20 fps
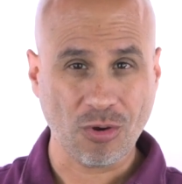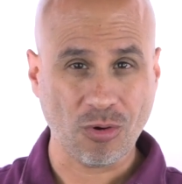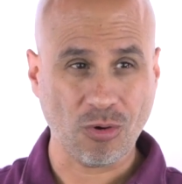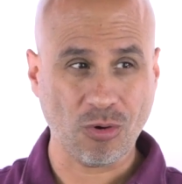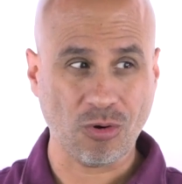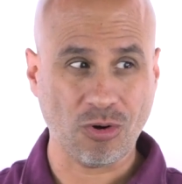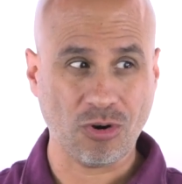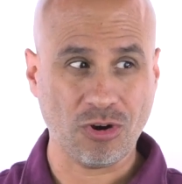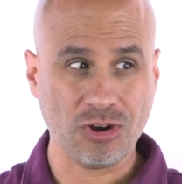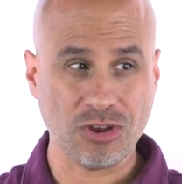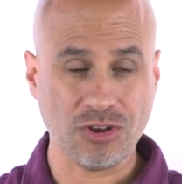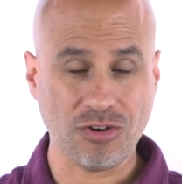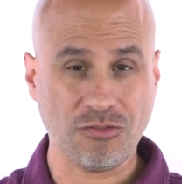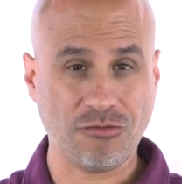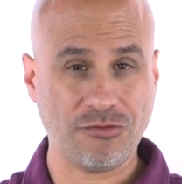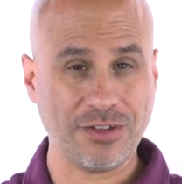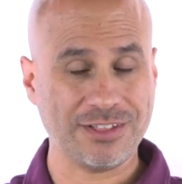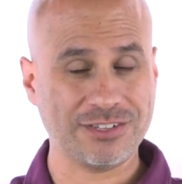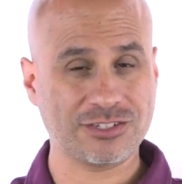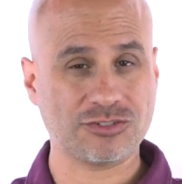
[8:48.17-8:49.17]
or you
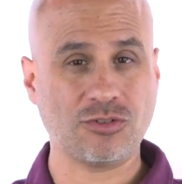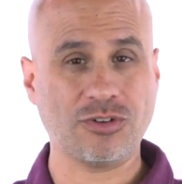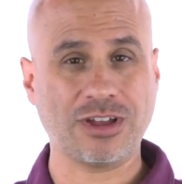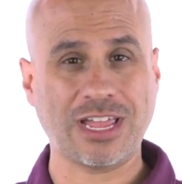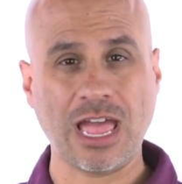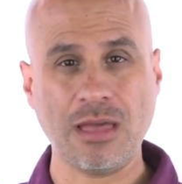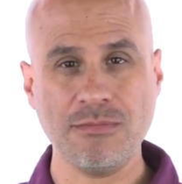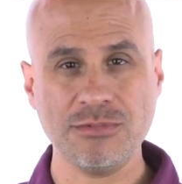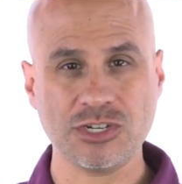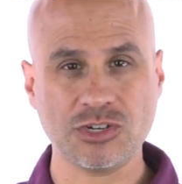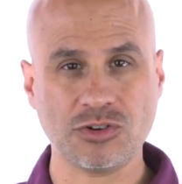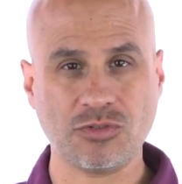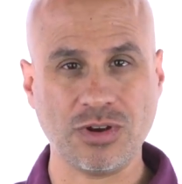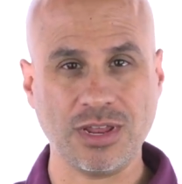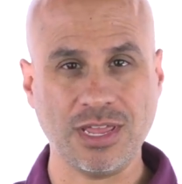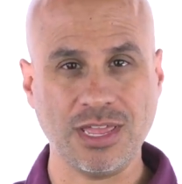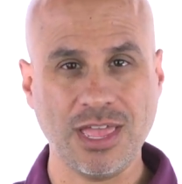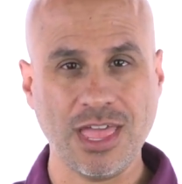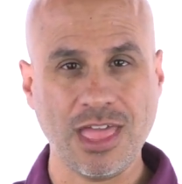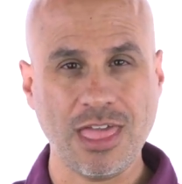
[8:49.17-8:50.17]
feel strong
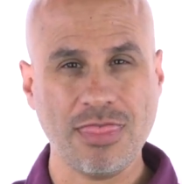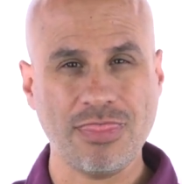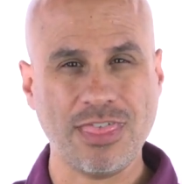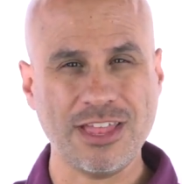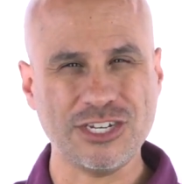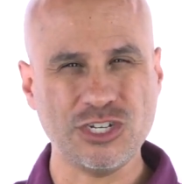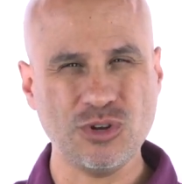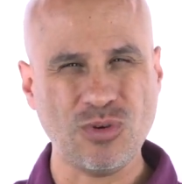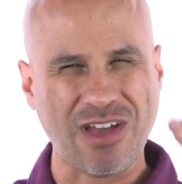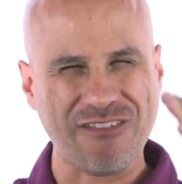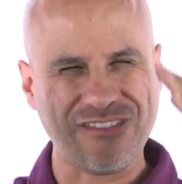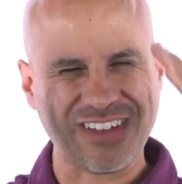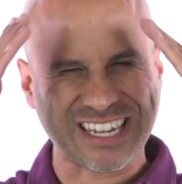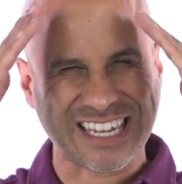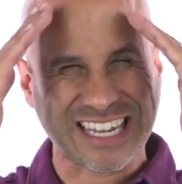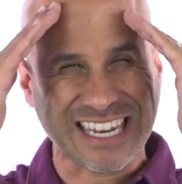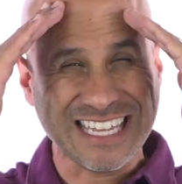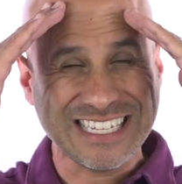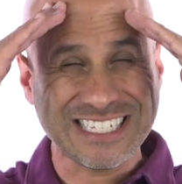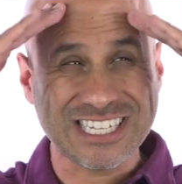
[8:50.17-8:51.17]
chemistry that you have
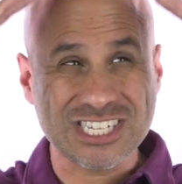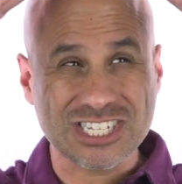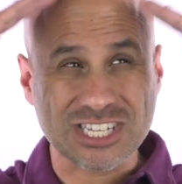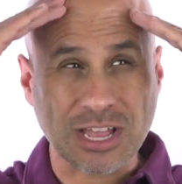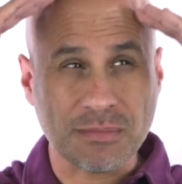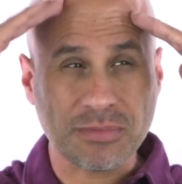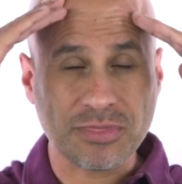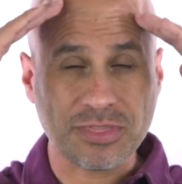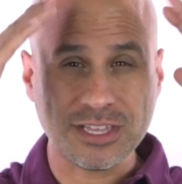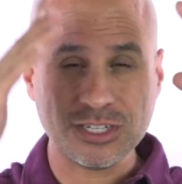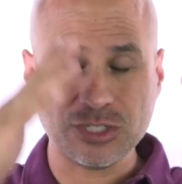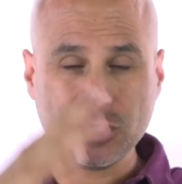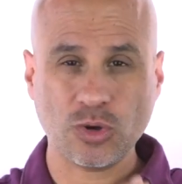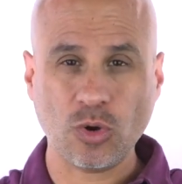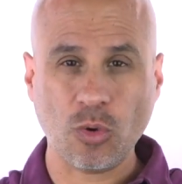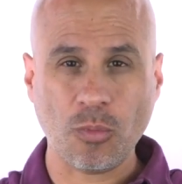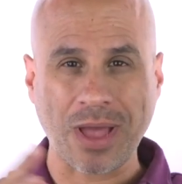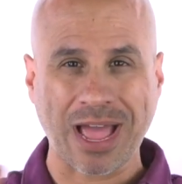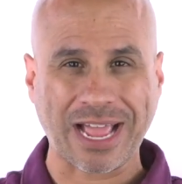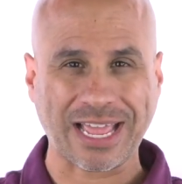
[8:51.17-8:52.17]
at least something to
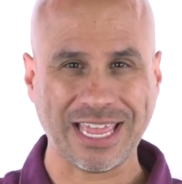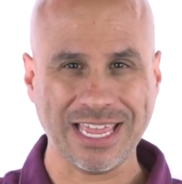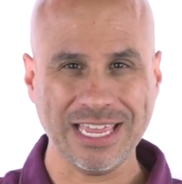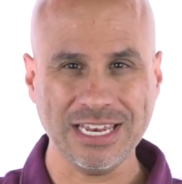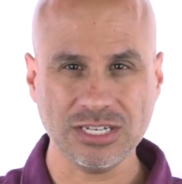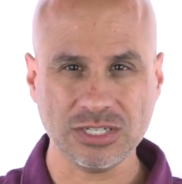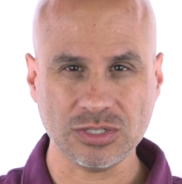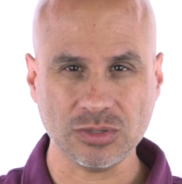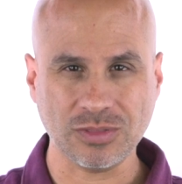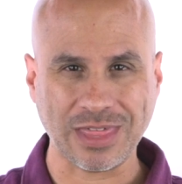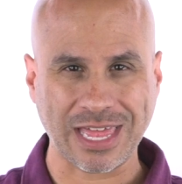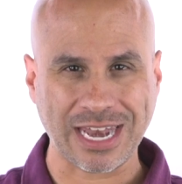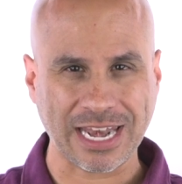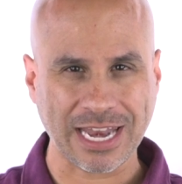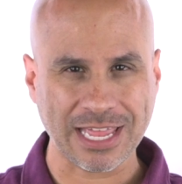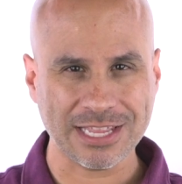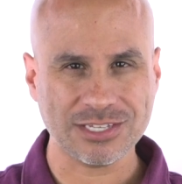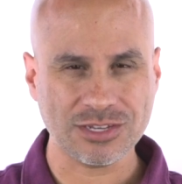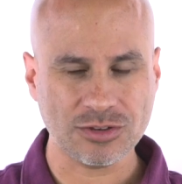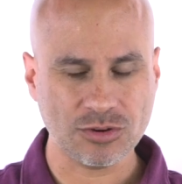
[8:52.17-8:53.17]
go back into that
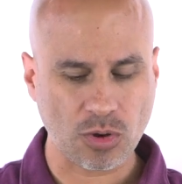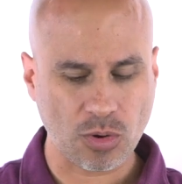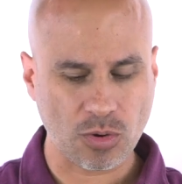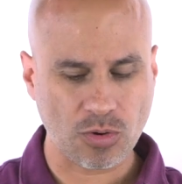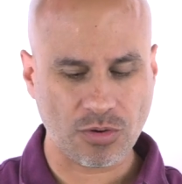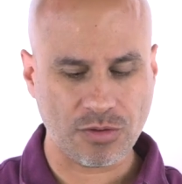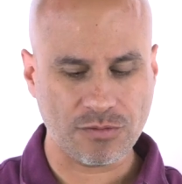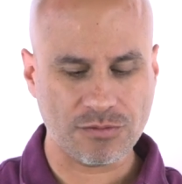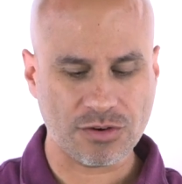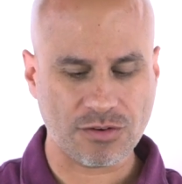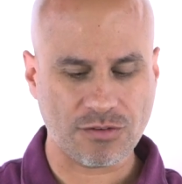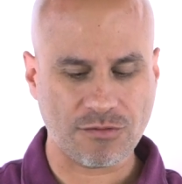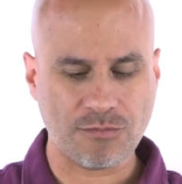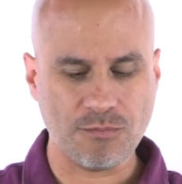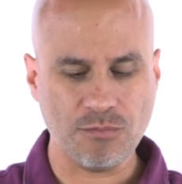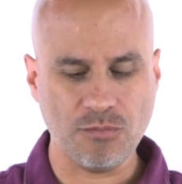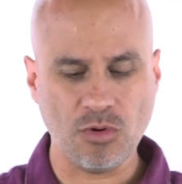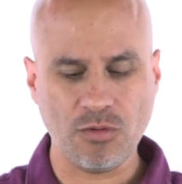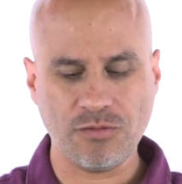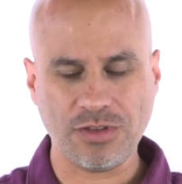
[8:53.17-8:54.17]
lets you know if you're
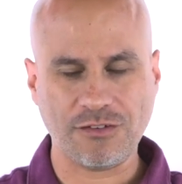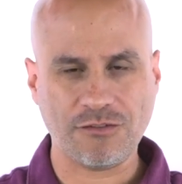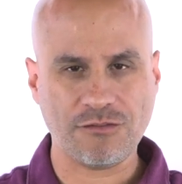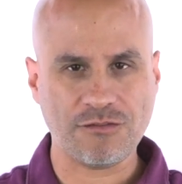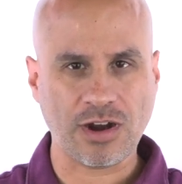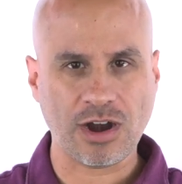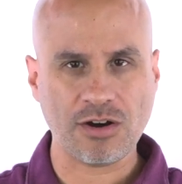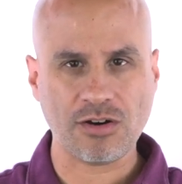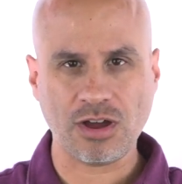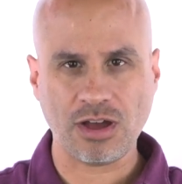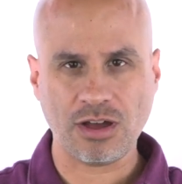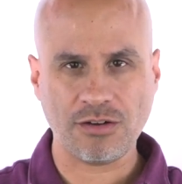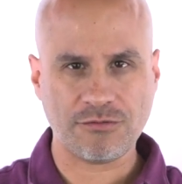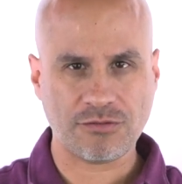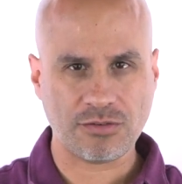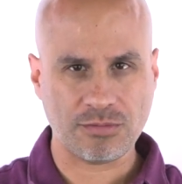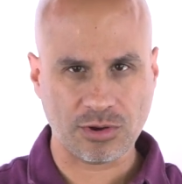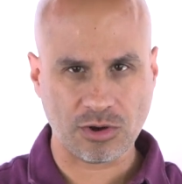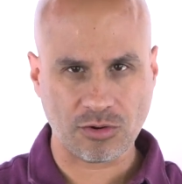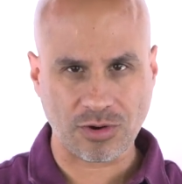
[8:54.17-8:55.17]
moving far
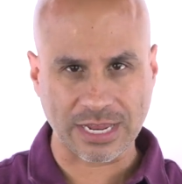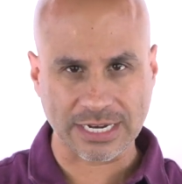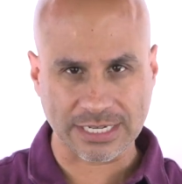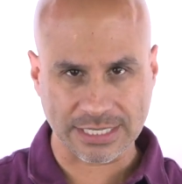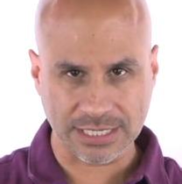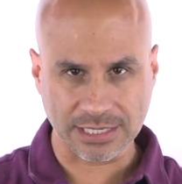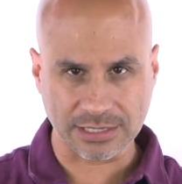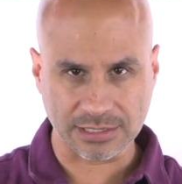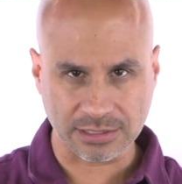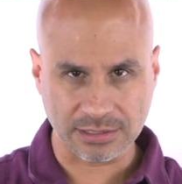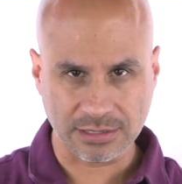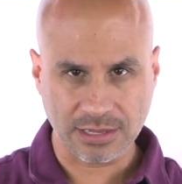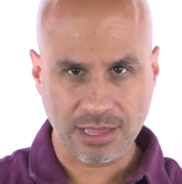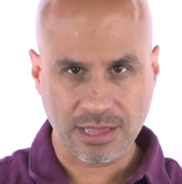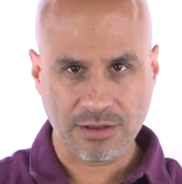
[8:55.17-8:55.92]
off from your ideal